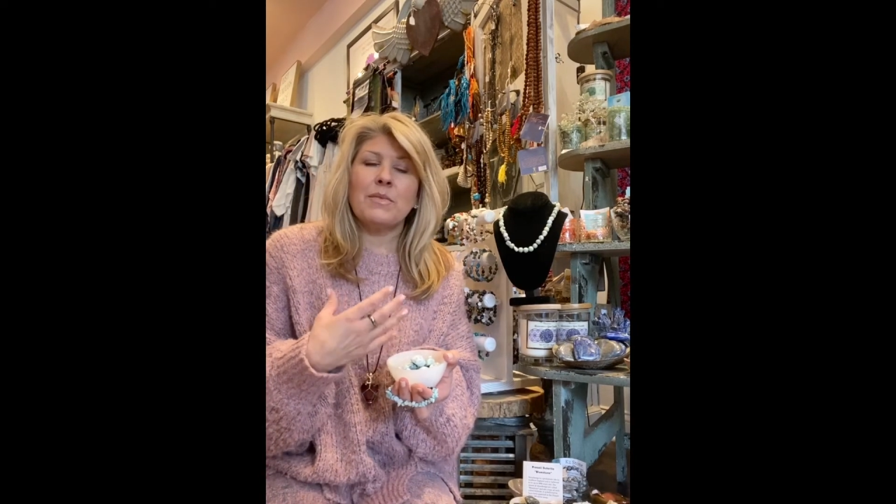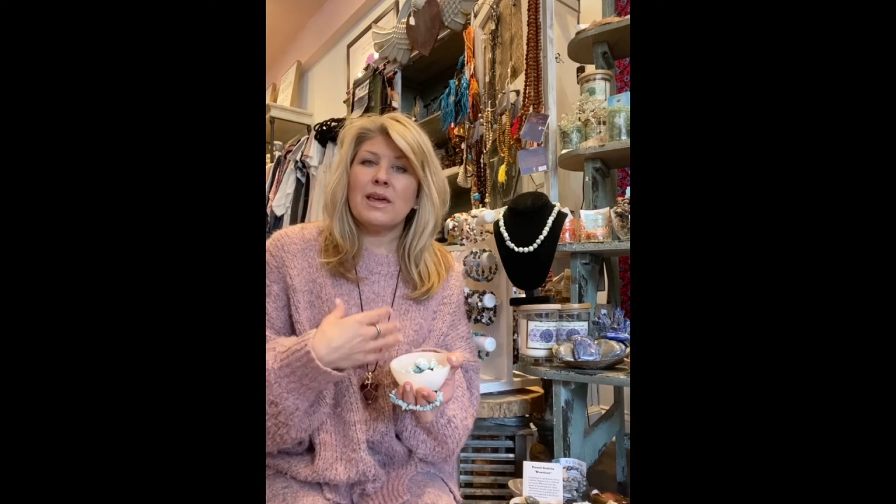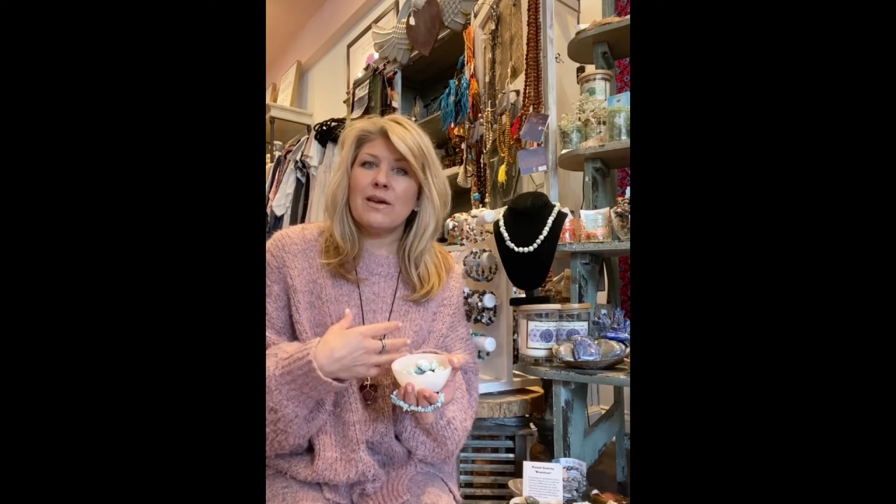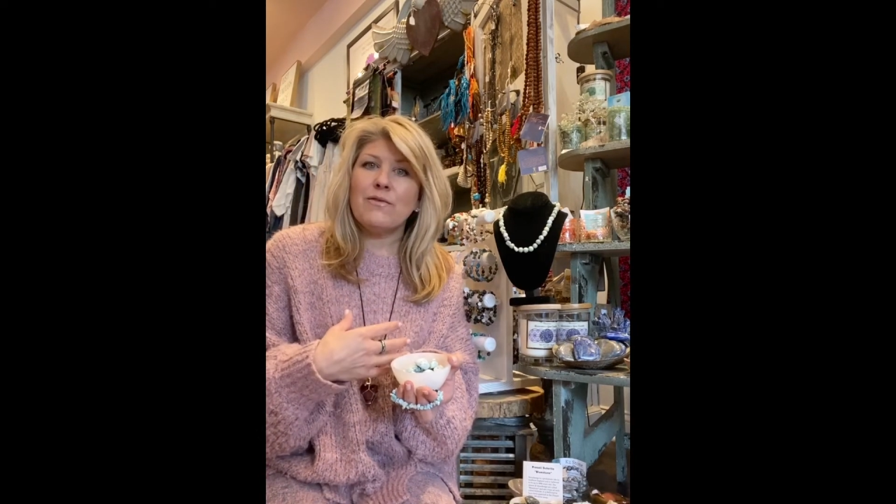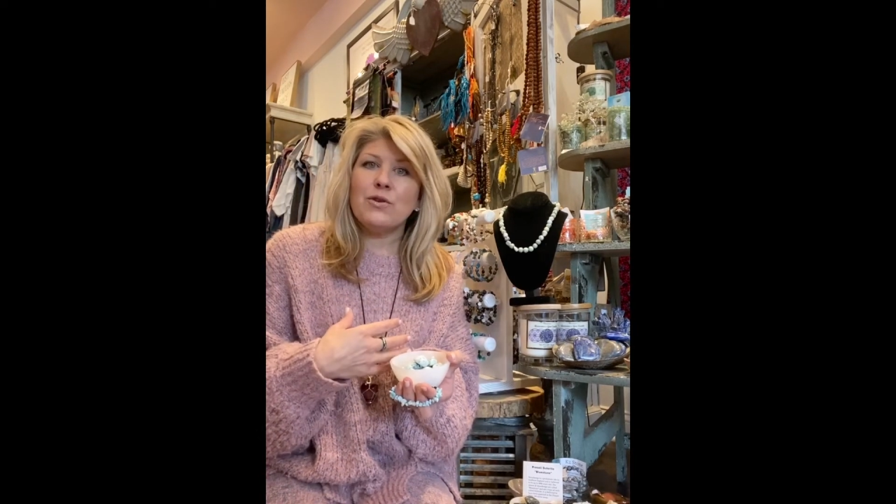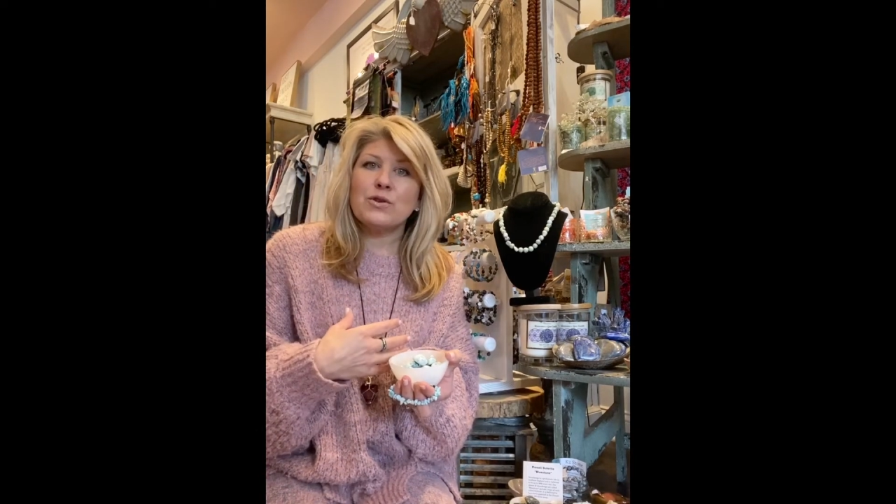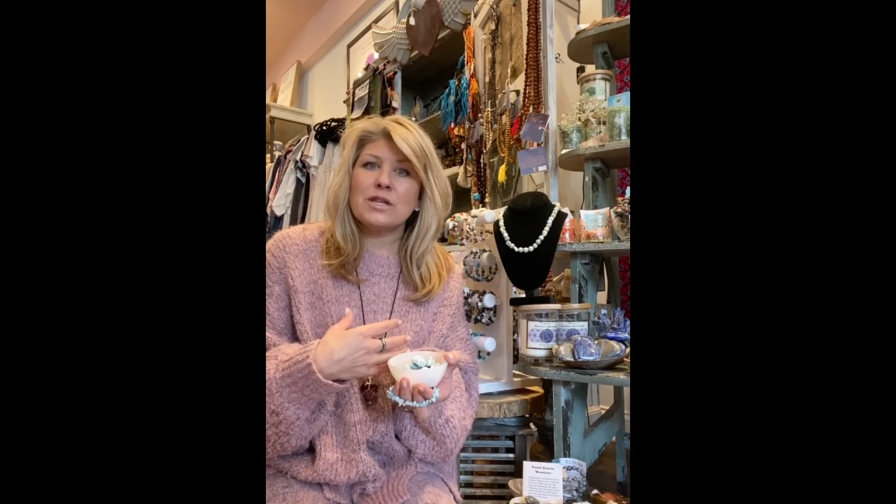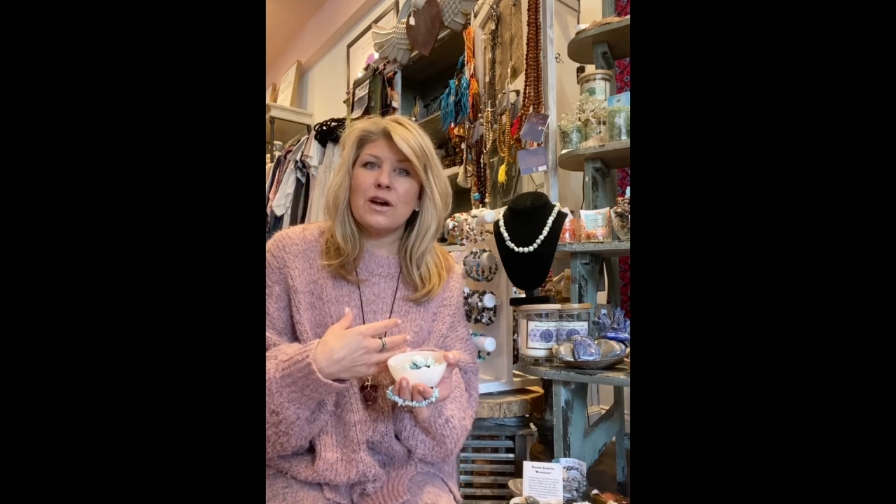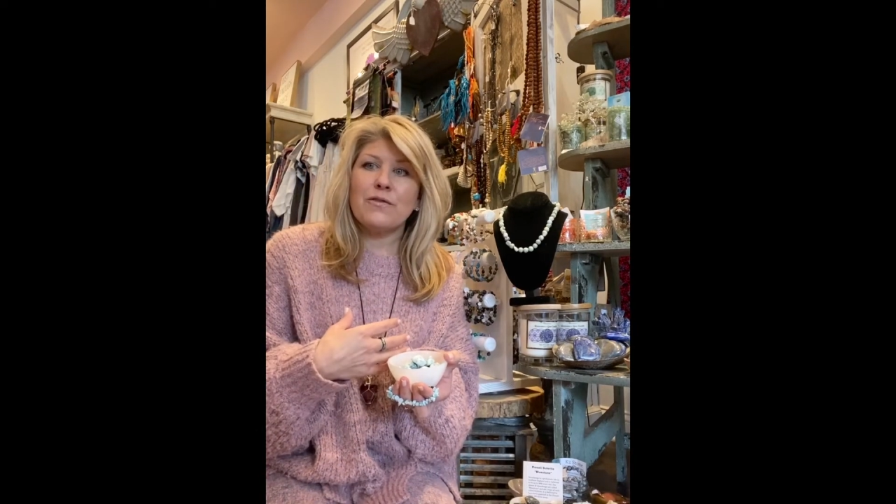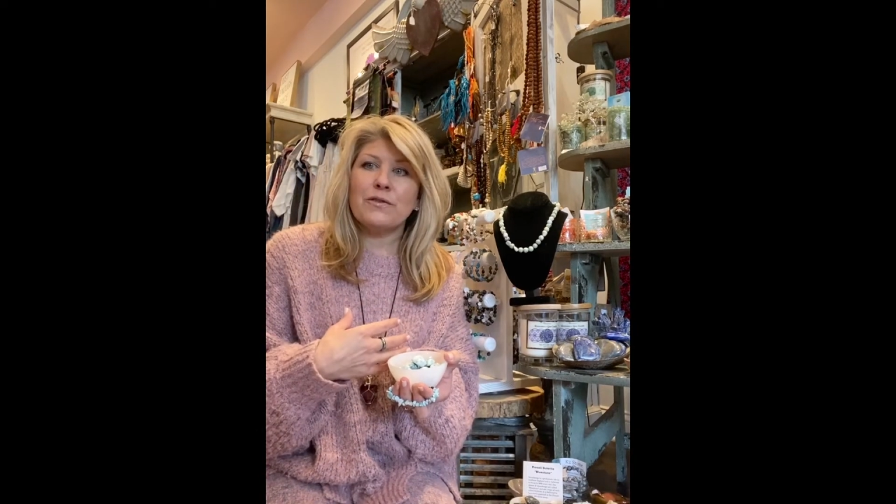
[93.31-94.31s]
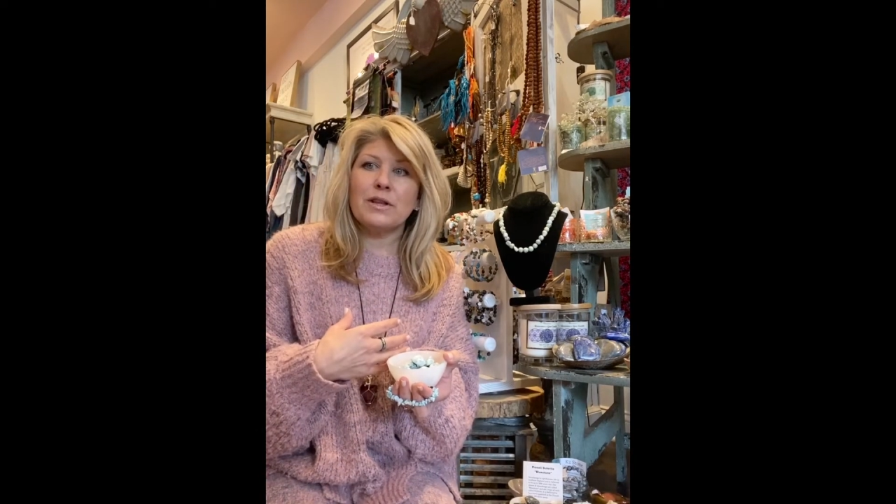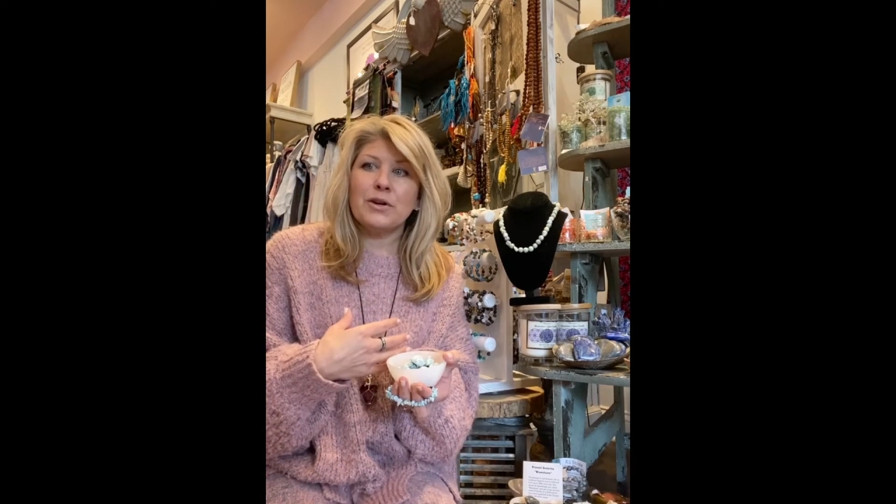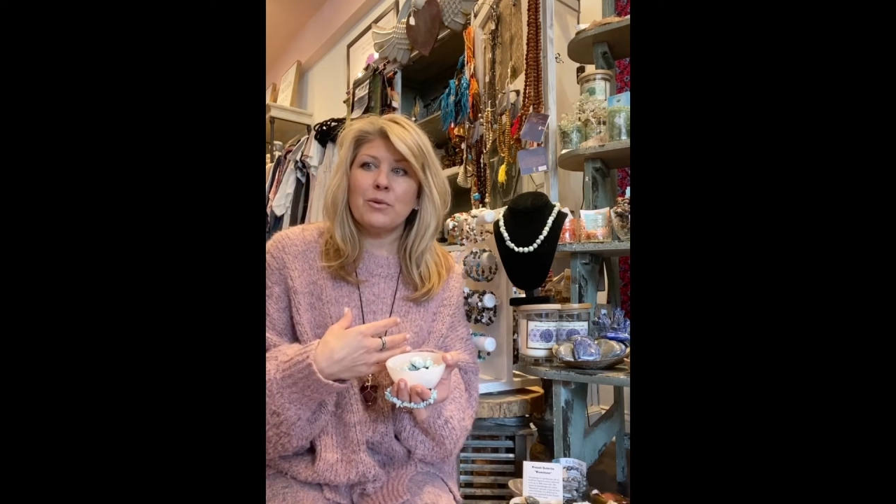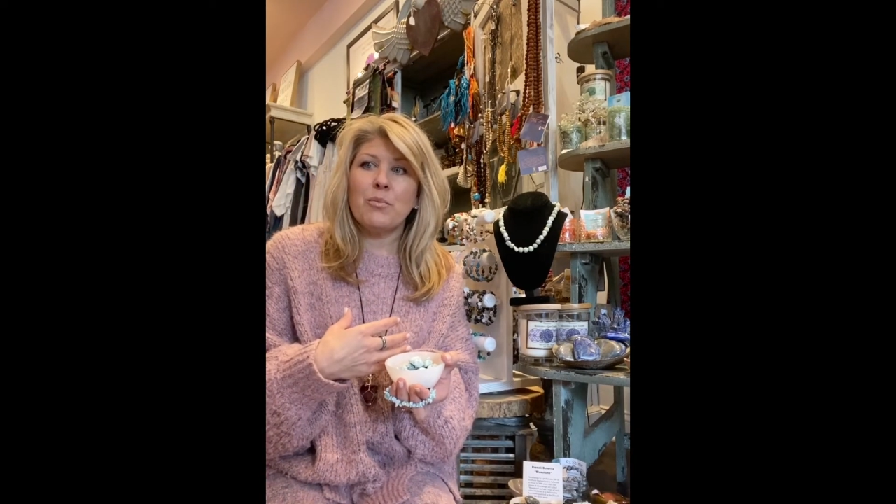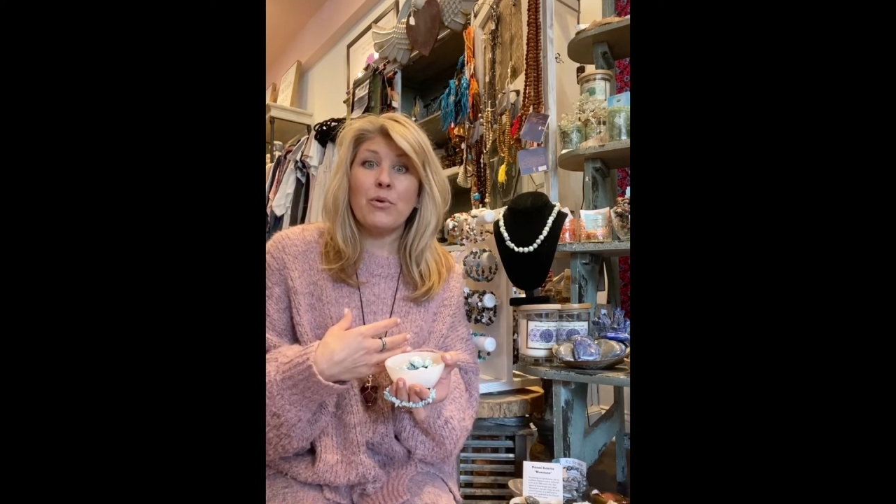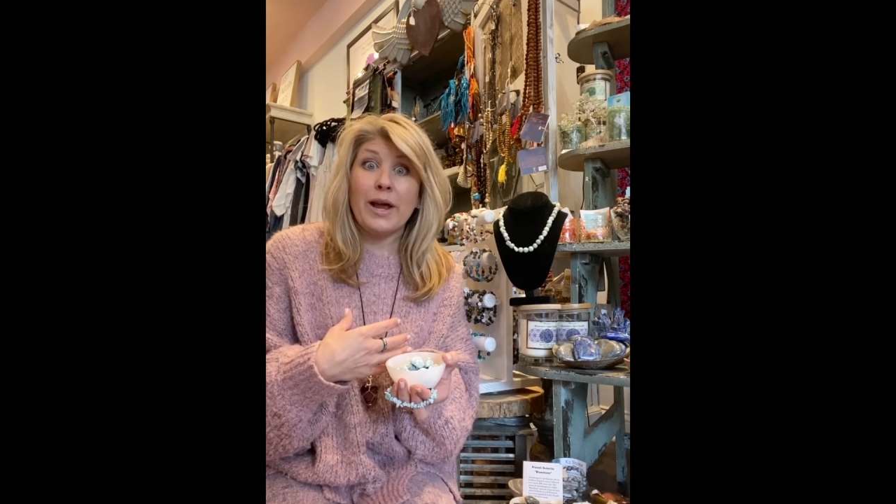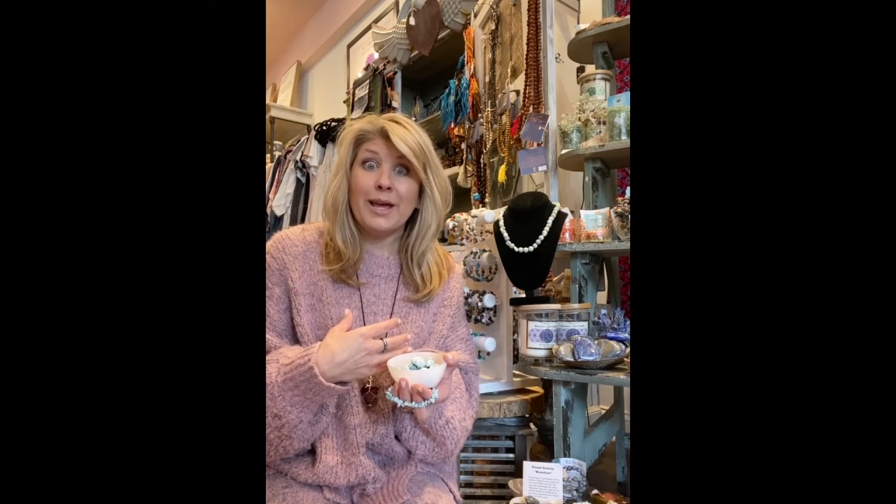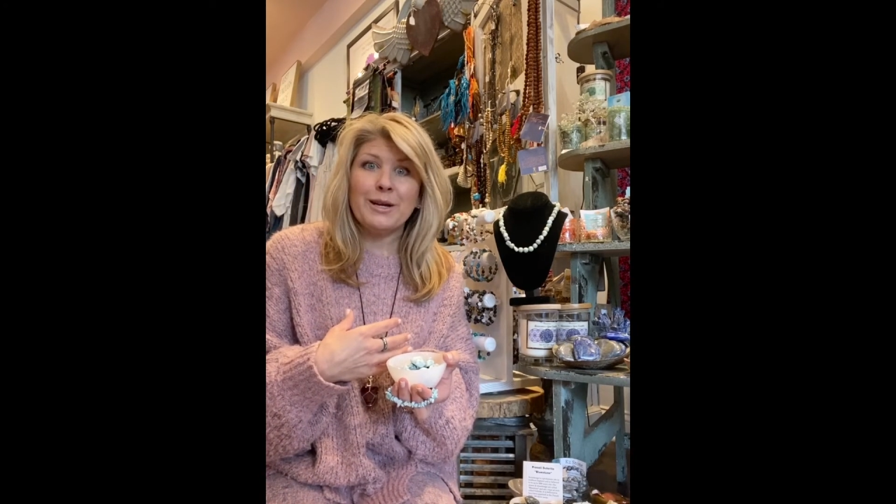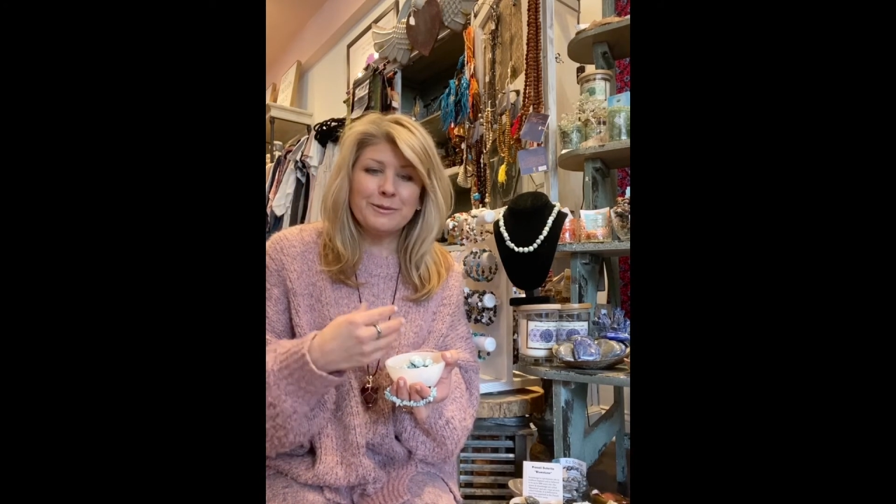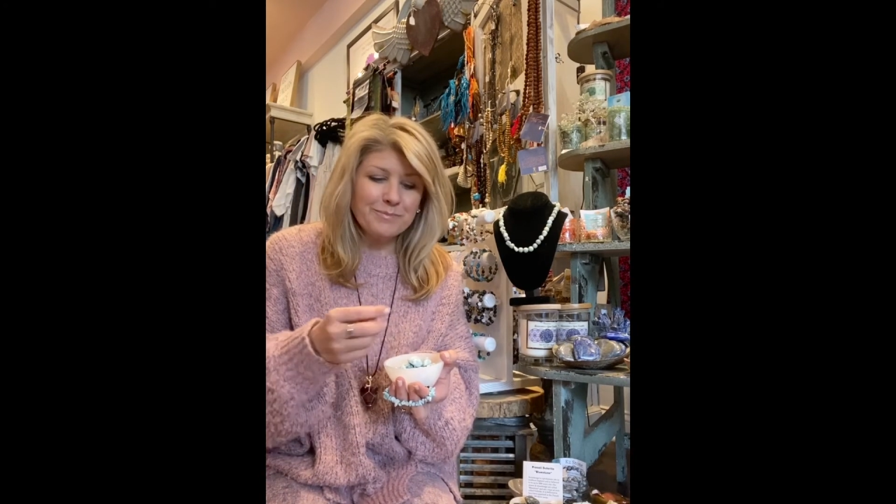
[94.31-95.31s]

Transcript: give yourself a little break,